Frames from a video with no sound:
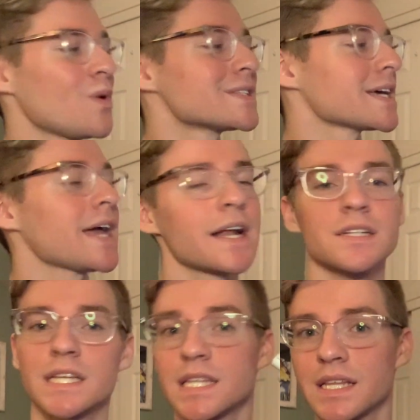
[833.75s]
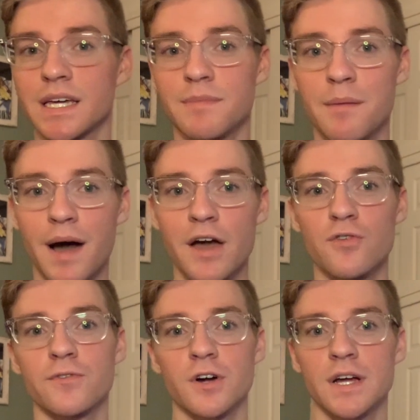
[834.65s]
Once again, click the link in my bio
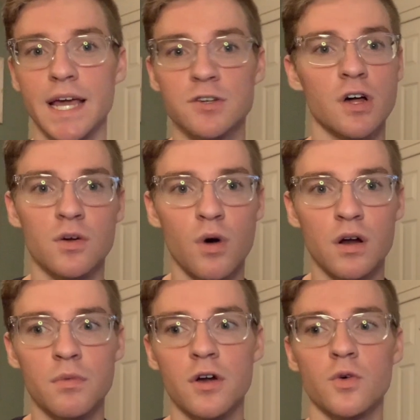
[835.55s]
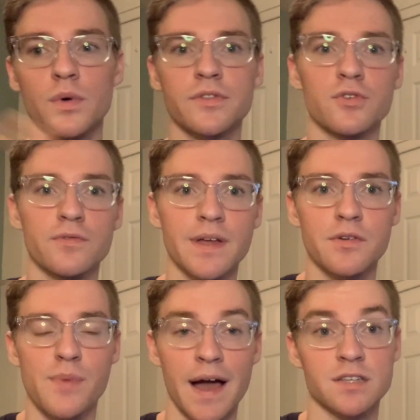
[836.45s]
for an $8 water bottle with 2 flavor
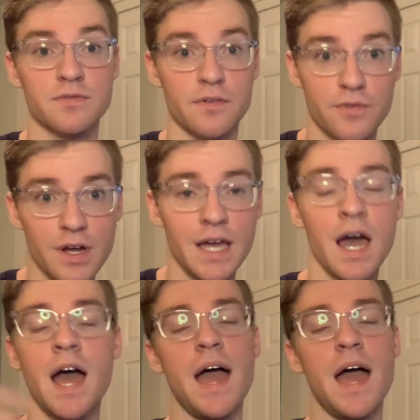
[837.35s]
packs for free